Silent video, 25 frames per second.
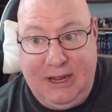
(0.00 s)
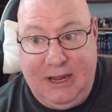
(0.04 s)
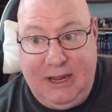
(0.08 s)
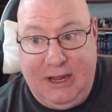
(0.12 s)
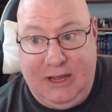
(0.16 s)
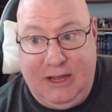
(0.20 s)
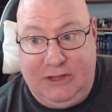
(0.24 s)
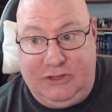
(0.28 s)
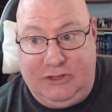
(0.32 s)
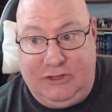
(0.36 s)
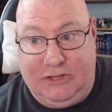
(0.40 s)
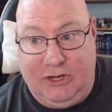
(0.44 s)

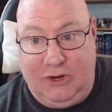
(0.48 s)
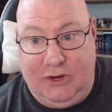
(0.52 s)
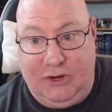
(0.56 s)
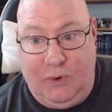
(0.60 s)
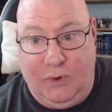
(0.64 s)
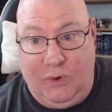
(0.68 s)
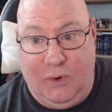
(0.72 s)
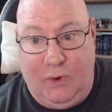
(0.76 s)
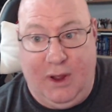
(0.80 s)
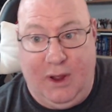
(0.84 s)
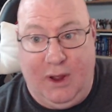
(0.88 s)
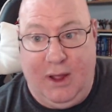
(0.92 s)

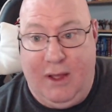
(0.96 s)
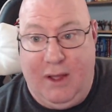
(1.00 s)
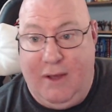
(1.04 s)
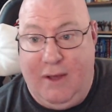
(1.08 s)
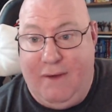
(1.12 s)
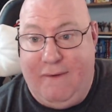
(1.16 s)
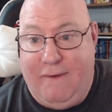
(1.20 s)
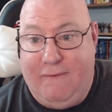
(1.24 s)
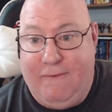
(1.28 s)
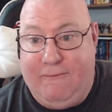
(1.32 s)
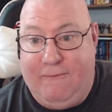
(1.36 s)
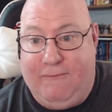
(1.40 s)
to
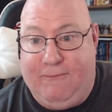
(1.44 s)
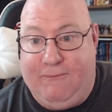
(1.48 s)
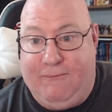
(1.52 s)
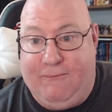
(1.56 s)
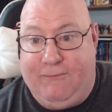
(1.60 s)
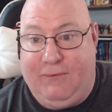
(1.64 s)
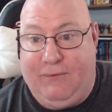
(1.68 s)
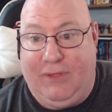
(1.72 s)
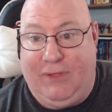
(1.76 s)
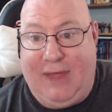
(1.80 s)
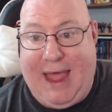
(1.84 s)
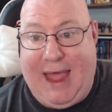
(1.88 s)

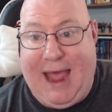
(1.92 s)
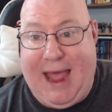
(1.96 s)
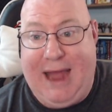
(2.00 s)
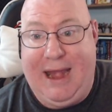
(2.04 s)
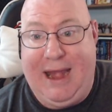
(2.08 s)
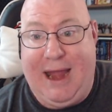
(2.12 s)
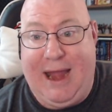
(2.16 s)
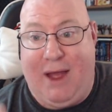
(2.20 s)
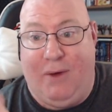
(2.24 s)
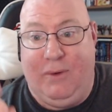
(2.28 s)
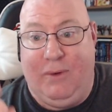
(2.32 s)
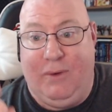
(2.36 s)
flat
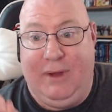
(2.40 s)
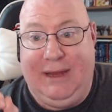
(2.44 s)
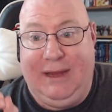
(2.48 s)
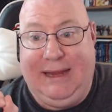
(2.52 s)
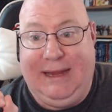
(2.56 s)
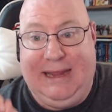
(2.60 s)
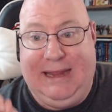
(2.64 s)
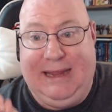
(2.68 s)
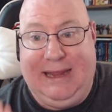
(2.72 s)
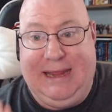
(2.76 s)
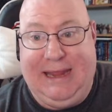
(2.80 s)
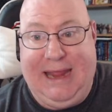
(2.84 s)
out
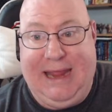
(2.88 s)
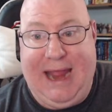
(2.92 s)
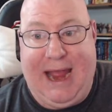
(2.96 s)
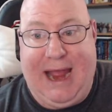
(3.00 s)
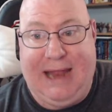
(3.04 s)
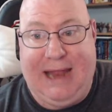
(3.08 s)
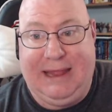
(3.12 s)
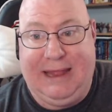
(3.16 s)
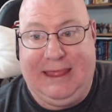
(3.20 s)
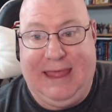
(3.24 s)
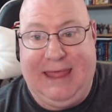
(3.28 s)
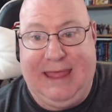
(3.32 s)

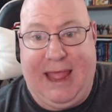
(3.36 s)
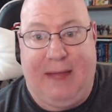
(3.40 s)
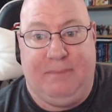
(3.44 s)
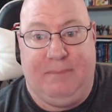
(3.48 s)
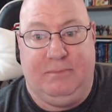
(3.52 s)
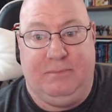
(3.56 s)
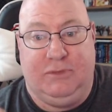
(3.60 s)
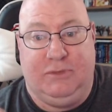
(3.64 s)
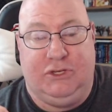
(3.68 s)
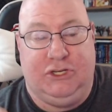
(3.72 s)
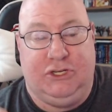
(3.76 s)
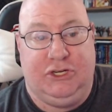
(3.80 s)
get
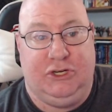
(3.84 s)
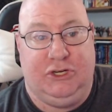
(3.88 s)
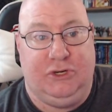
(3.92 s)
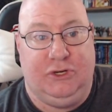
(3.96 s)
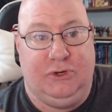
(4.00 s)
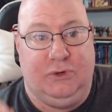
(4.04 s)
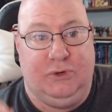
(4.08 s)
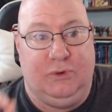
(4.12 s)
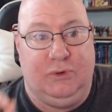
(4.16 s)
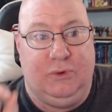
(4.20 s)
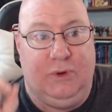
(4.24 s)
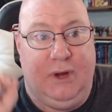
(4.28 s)
them
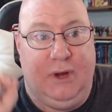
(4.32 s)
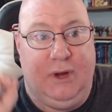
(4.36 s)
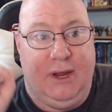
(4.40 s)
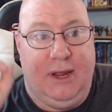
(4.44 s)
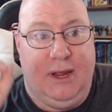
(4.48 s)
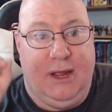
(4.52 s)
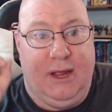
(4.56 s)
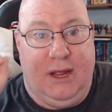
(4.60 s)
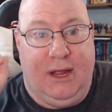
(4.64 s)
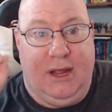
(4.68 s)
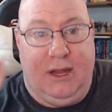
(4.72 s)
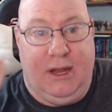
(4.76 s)
to
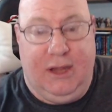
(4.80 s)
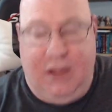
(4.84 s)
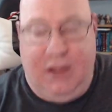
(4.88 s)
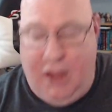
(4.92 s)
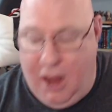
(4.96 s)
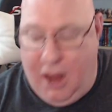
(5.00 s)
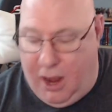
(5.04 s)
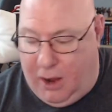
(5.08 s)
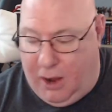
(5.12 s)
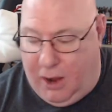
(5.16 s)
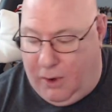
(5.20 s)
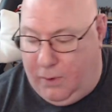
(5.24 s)

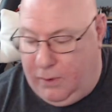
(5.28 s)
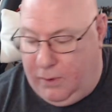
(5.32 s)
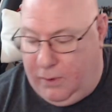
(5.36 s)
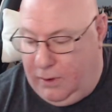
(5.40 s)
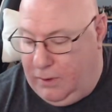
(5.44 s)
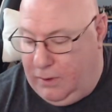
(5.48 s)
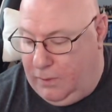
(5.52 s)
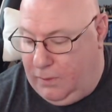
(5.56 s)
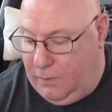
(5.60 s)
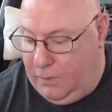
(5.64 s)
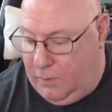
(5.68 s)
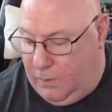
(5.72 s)
know
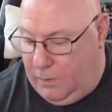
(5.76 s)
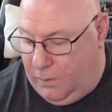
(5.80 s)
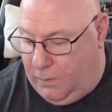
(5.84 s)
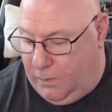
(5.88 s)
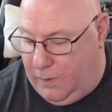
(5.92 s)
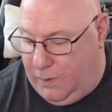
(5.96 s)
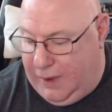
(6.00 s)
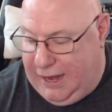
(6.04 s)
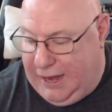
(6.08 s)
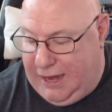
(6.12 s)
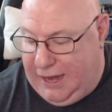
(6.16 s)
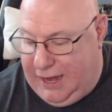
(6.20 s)

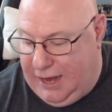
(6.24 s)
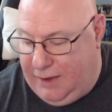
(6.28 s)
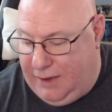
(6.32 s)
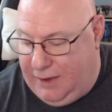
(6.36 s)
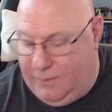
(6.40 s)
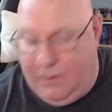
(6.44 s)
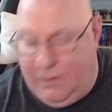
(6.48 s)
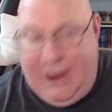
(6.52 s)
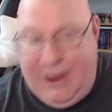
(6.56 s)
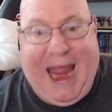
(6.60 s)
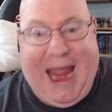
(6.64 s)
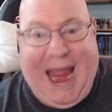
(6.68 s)

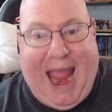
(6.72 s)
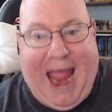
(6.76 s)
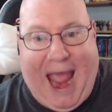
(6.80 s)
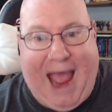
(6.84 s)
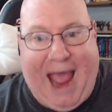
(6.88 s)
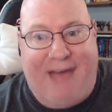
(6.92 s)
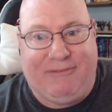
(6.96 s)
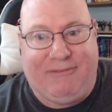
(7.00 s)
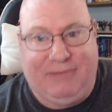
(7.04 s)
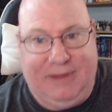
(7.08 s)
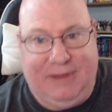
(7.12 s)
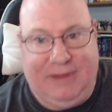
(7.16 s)
we
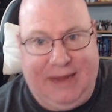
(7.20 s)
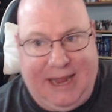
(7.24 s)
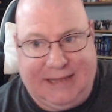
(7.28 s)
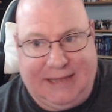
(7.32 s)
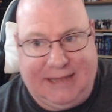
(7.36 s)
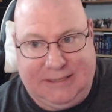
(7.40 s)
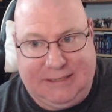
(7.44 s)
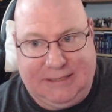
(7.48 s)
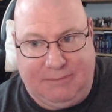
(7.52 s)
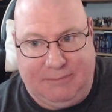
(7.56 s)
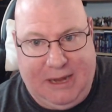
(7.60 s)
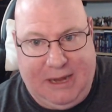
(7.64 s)
have to get
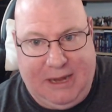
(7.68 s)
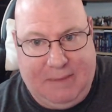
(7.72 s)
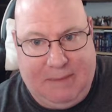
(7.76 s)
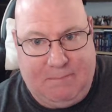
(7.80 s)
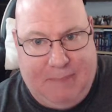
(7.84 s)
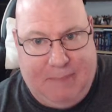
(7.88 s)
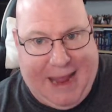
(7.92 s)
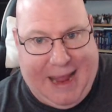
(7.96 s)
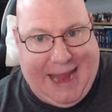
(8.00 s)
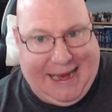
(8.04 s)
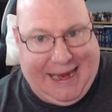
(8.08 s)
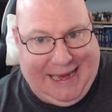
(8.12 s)
somebody
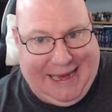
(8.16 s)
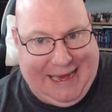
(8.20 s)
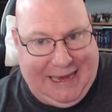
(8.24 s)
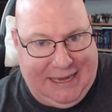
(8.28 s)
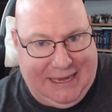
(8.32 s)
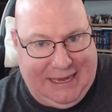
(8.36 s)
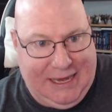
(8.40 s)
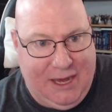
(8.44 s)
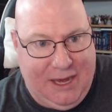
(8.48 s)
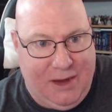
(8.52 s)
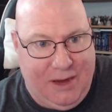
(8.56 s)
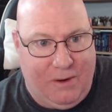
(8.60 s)
back
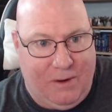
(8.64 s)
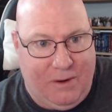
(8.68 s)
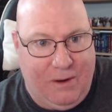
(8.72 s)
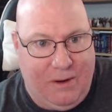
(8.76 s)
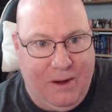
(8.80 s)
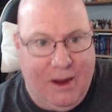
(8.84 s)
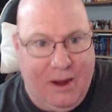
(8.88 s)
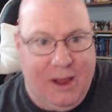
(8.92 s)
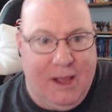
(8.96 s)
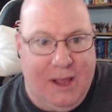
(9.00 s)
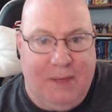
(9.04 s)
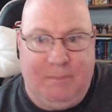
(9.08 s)
in here
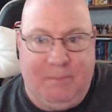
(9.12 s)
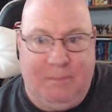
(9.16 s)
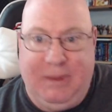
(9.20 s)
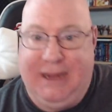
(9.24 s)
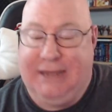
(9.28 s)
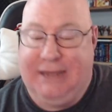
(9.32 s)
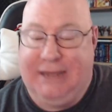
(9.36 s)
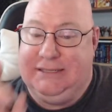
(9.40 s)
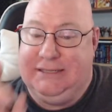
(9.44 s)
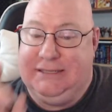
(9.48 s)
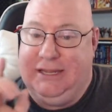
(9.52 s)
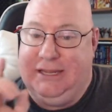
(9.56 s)

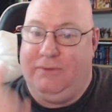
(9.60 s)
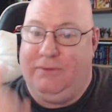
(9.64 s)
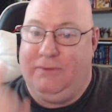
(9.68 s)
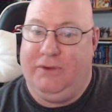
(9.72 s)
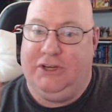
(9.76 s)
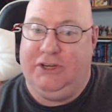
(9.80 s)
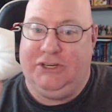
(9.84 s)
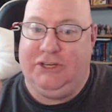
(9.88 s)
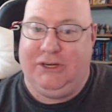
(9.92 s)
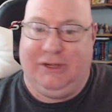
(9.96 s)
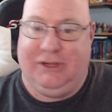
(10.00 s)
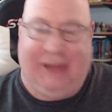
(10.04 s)
because the
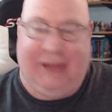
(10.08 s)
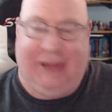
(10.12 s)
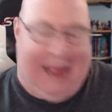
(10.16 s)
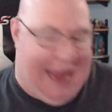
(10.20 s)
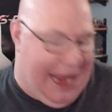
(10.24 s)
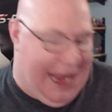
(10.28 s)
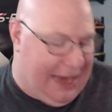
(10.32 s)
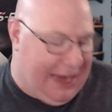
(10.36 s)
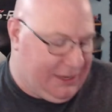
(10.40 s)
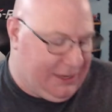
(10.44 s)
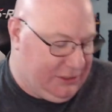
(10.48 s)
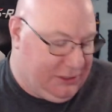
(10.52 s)
original
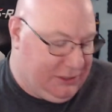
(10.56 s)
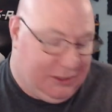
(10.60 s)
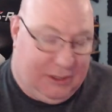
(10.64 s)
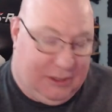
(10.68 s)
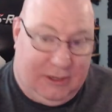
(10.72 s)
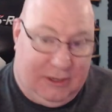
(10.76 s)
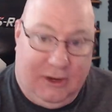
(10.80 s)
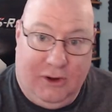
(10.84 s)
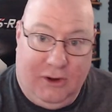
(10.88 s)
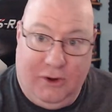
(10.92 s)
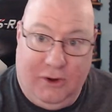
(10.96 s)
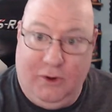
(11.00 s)

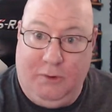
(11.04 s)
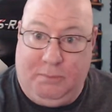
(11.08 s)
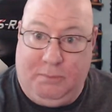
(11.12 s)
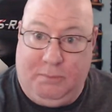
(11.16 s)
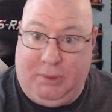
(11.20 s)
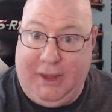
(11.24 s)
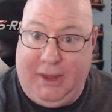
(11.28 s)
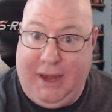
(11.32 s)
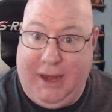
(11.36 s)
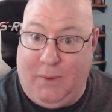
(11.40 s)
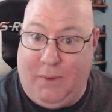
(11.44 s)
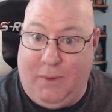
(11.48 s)
actor who
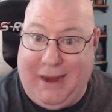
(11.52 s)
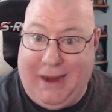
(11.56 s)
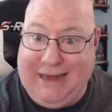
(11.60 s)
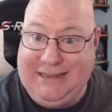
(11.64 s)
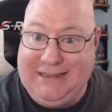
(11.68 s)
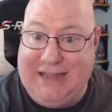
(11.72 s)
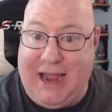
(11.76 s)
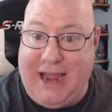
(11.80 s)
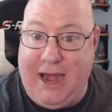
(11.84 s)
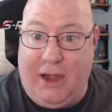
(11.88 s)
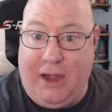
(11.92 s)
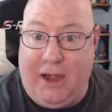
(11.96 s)
played White
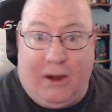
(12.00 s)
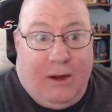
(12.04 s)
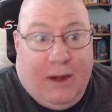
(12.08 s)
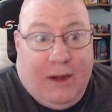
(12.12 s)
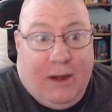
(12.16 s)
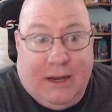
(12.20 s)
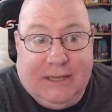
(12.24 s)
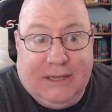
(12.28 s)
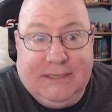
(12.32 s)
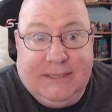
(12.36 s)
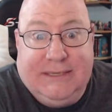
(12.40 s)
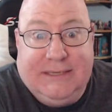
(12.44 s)
Tiger
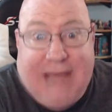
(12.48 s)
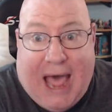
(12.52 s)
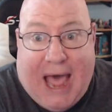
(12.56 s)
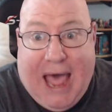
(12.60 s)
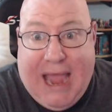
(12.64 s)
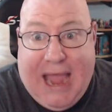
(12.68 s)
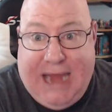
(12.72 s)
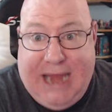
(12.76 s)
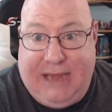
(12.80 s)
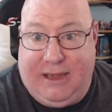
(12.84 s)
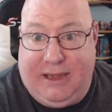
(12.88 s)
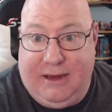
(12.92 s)

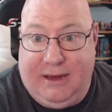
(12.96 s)
died.